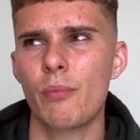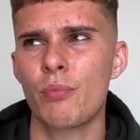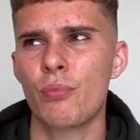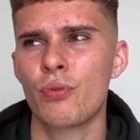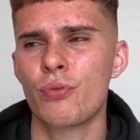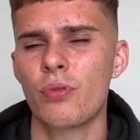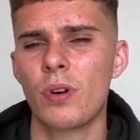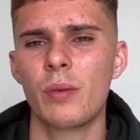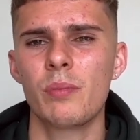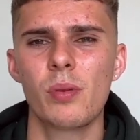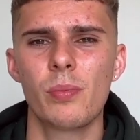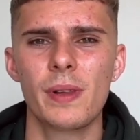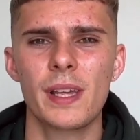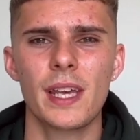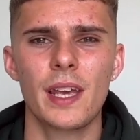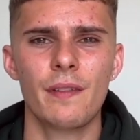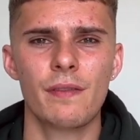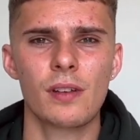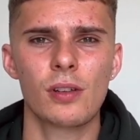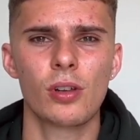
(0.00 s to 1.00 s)

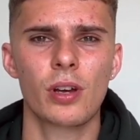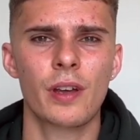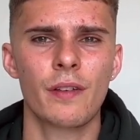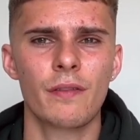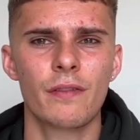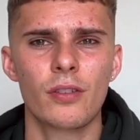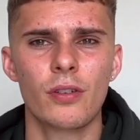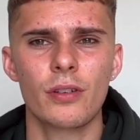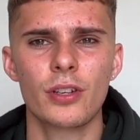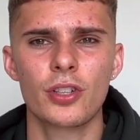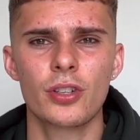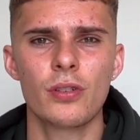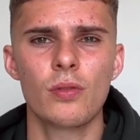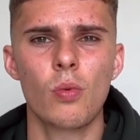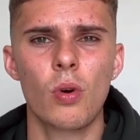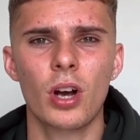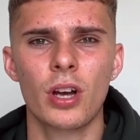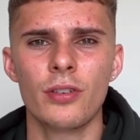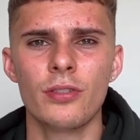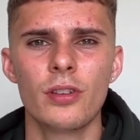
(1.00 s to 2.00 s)
probably if you're looking for a shoe
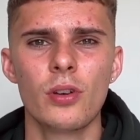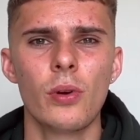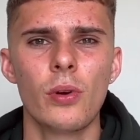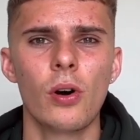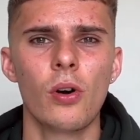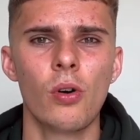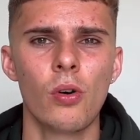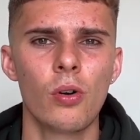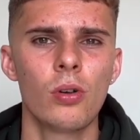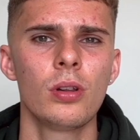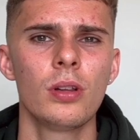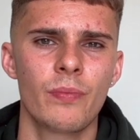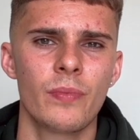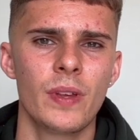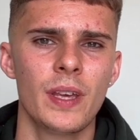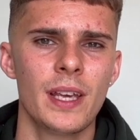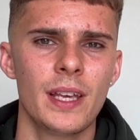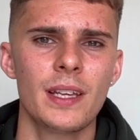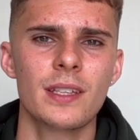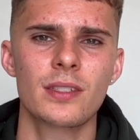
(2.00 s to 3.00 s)
what can do it all,
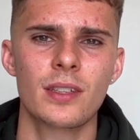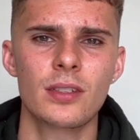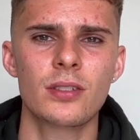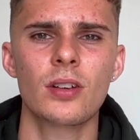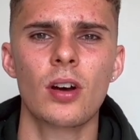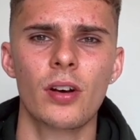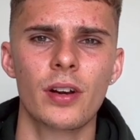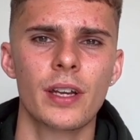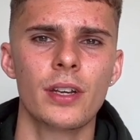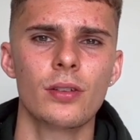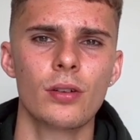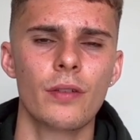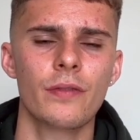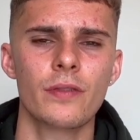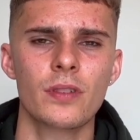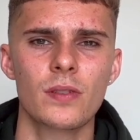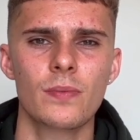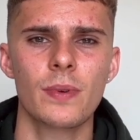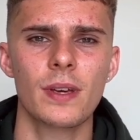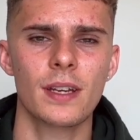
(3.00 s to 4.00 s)
it's the Saucony Endorphin
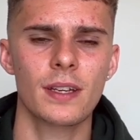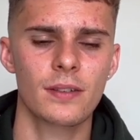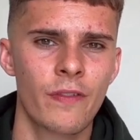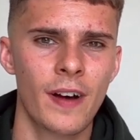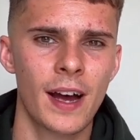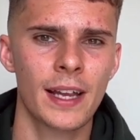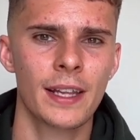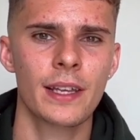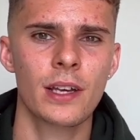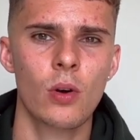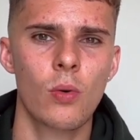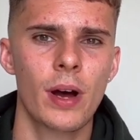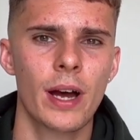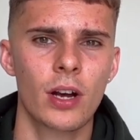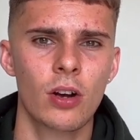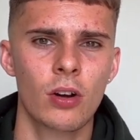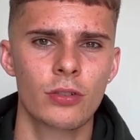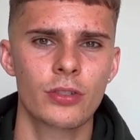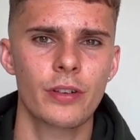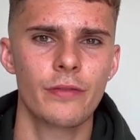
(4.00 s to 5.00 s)
Speed. Finally, quite a
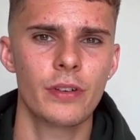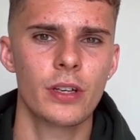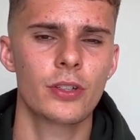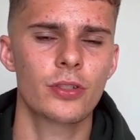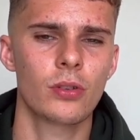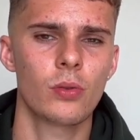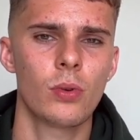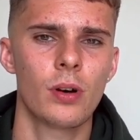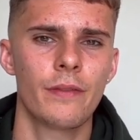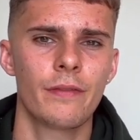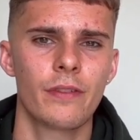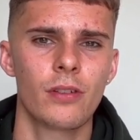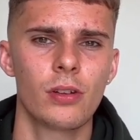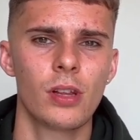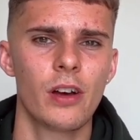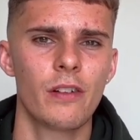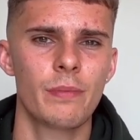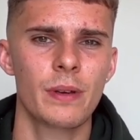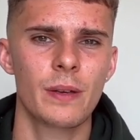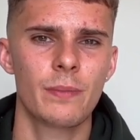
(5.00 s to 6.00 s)
controversial one for a
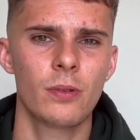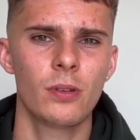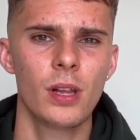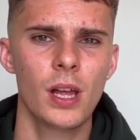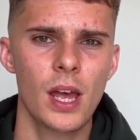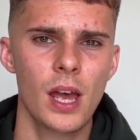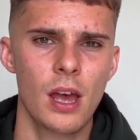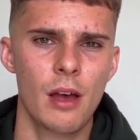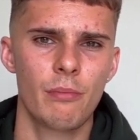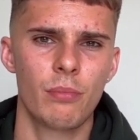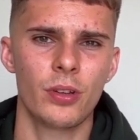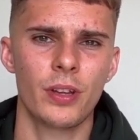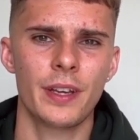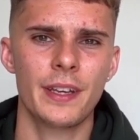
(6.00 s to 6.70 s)
lot of people, but the